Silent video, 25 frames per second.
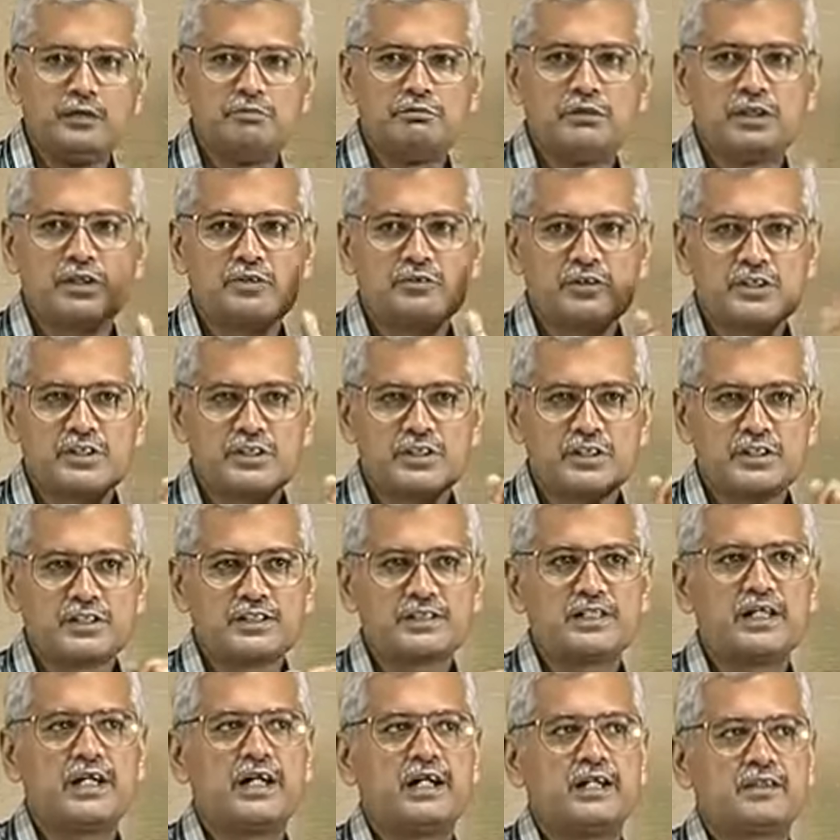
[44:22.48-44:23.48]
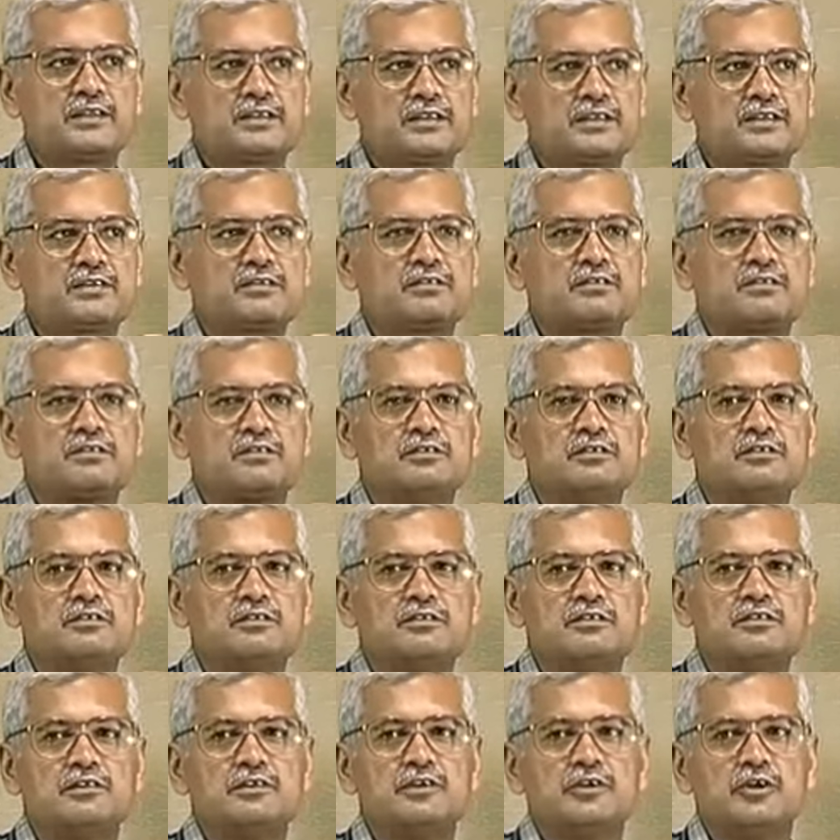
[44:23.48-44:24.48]
But the question is that
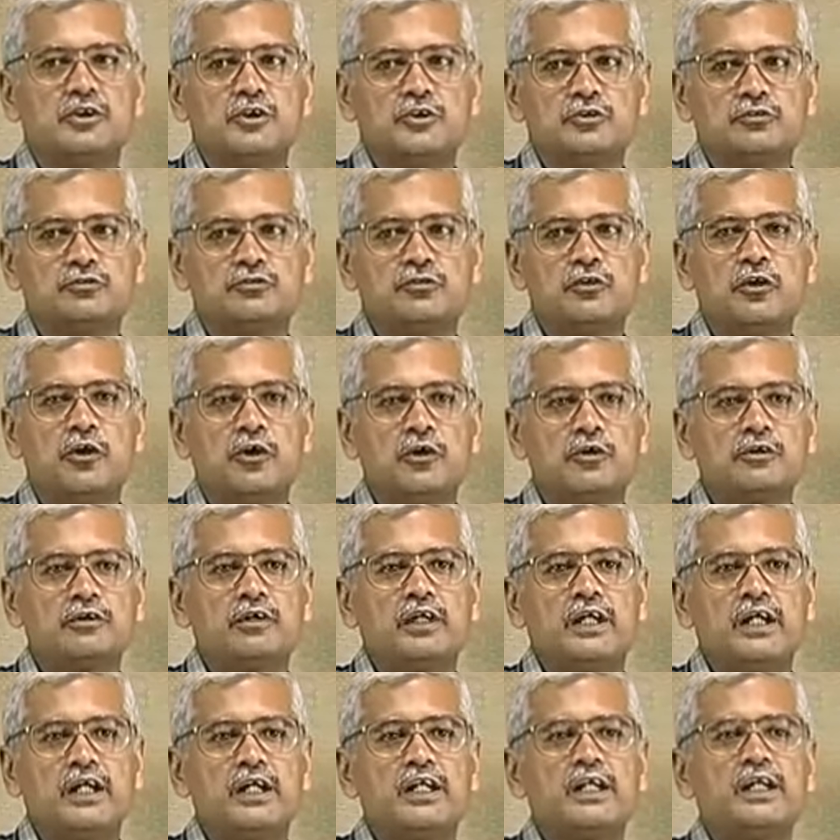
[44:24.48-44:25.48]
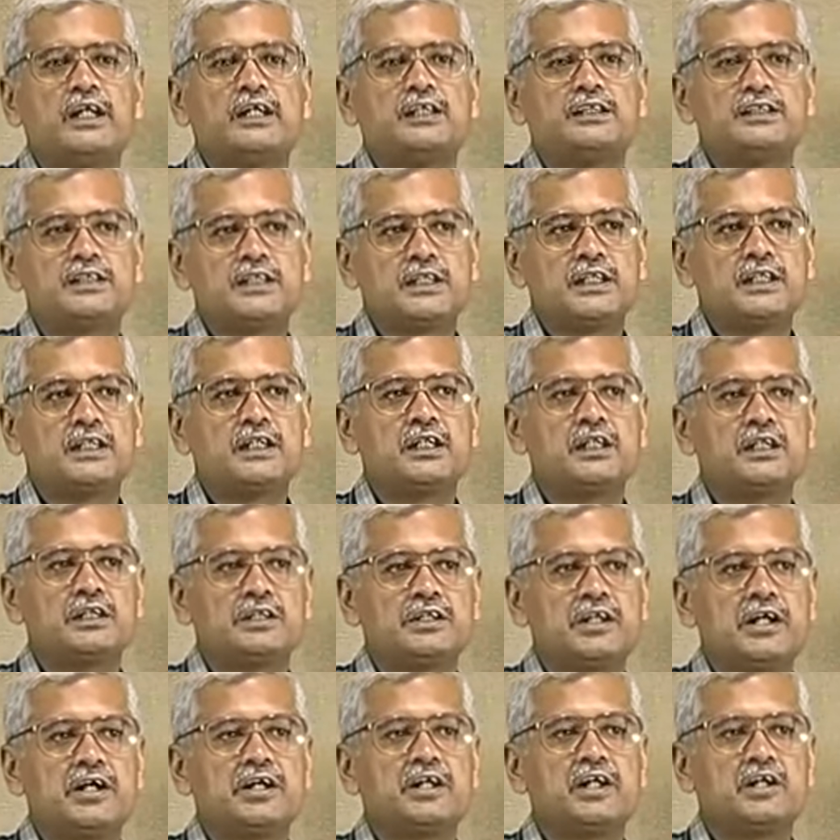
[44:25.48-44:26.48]
for any general
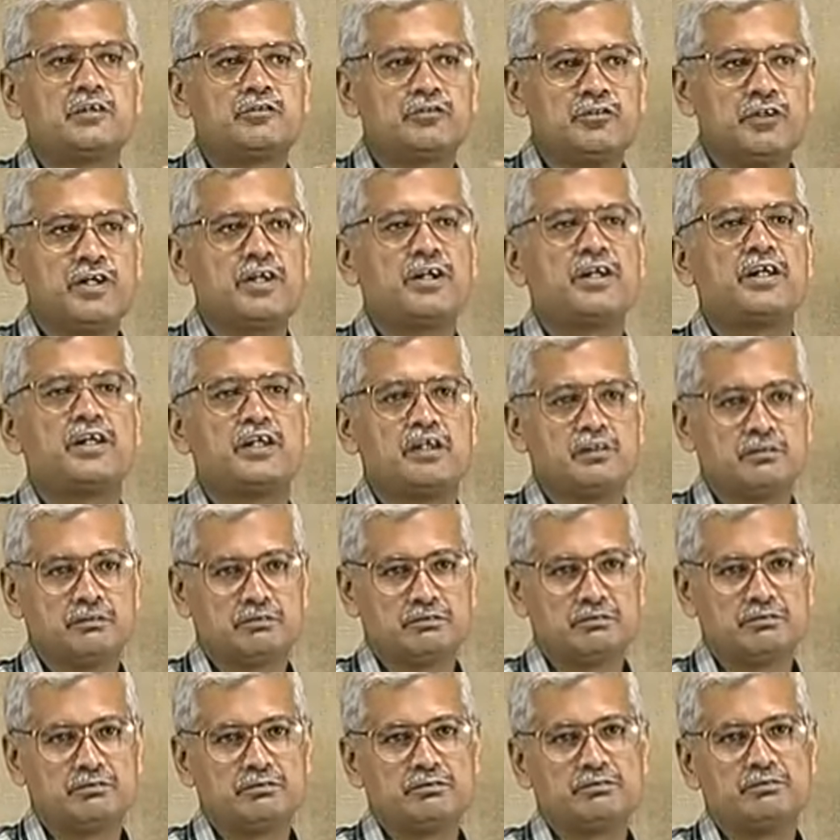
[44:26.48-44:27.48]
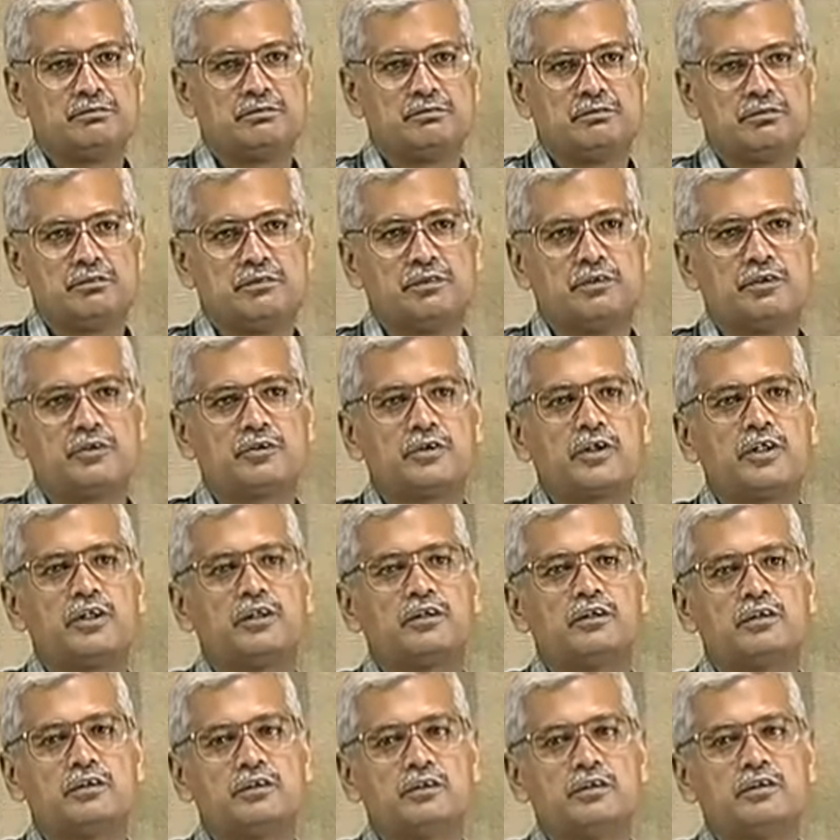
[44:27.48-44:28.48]
data fitting, okay,
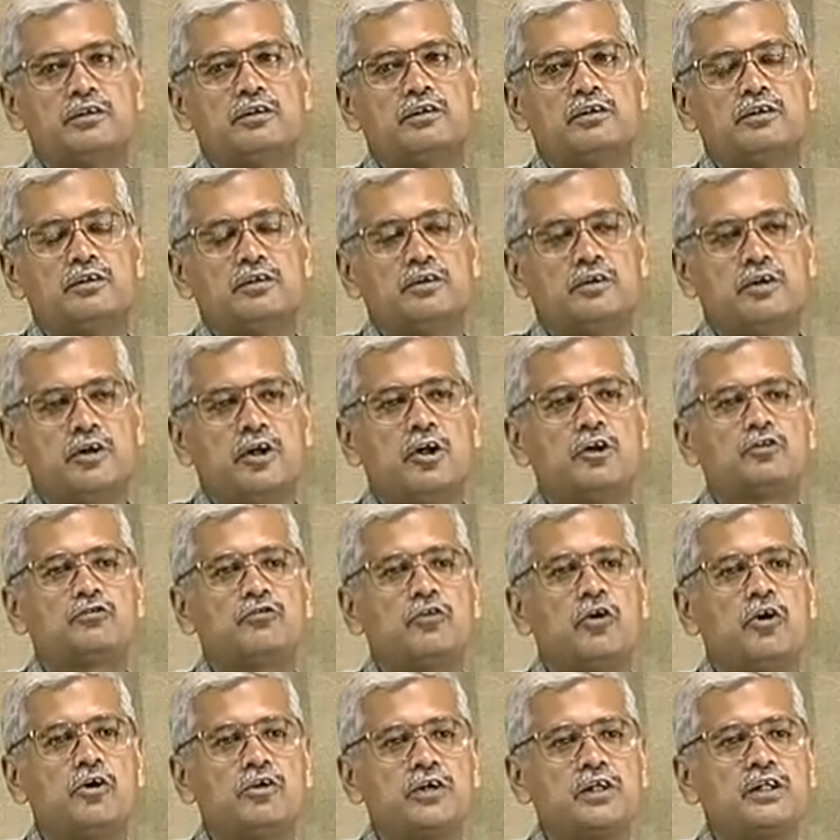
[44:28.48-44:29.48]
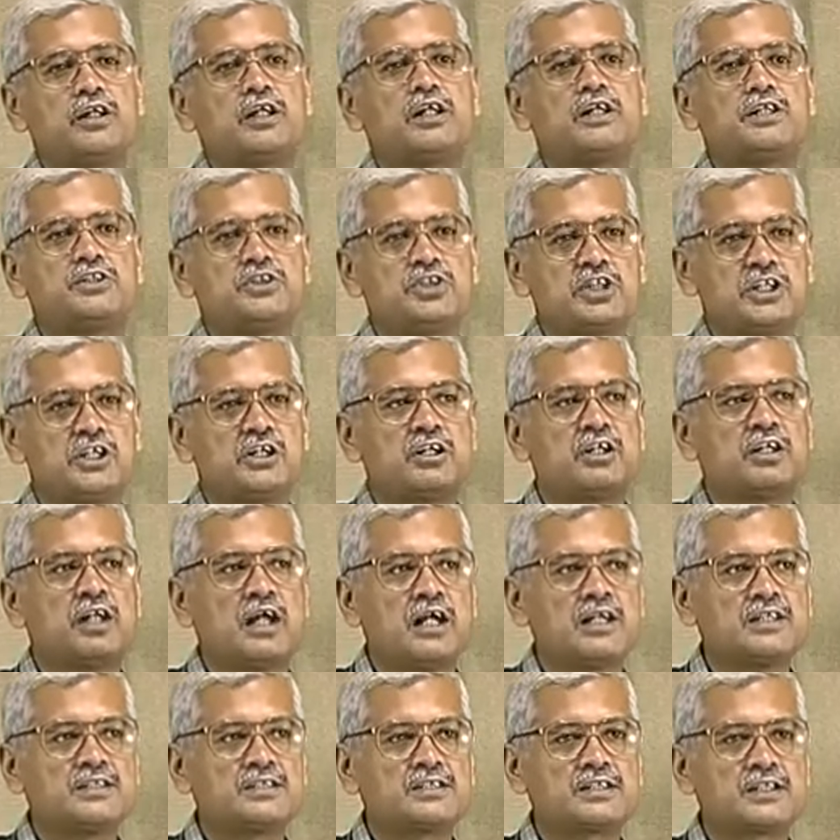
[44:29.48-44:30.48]
or for any
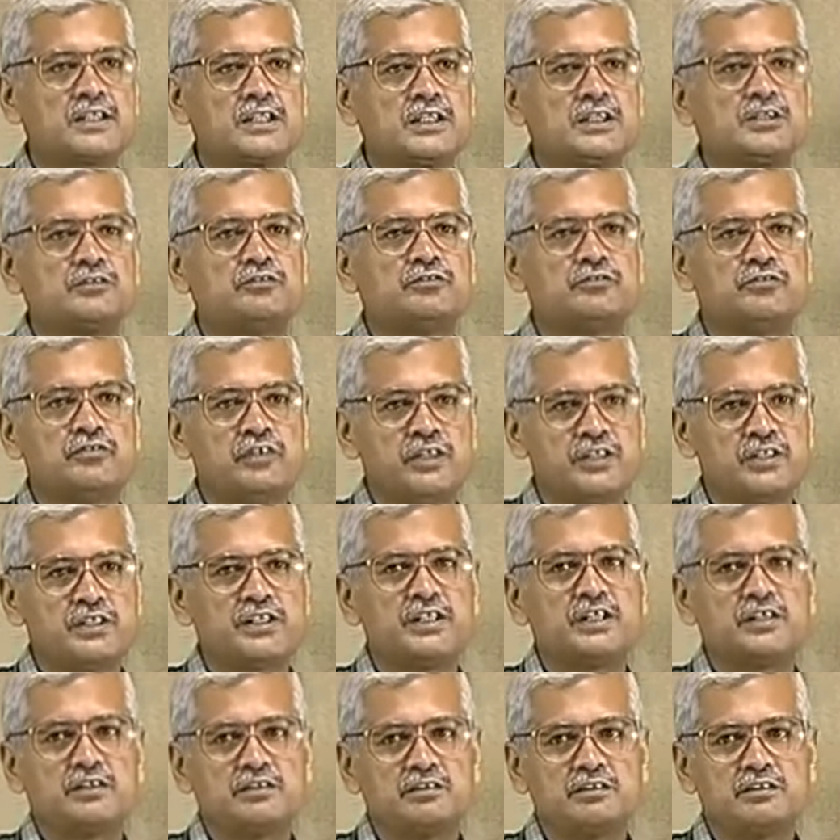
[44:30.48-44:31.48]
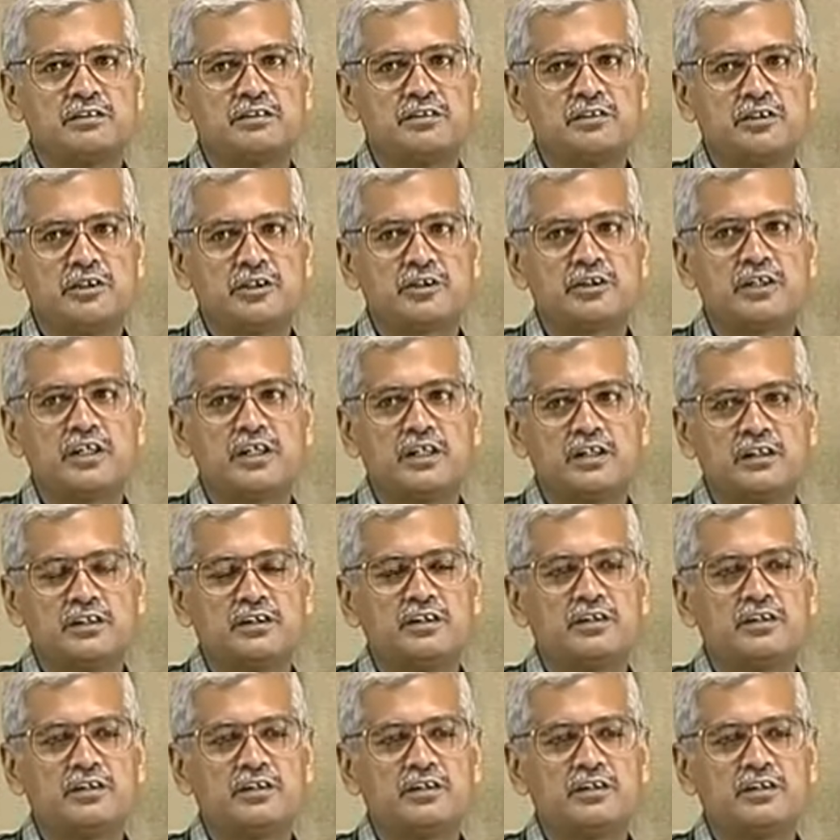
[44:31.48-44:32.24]
generalized curve fitting, okay,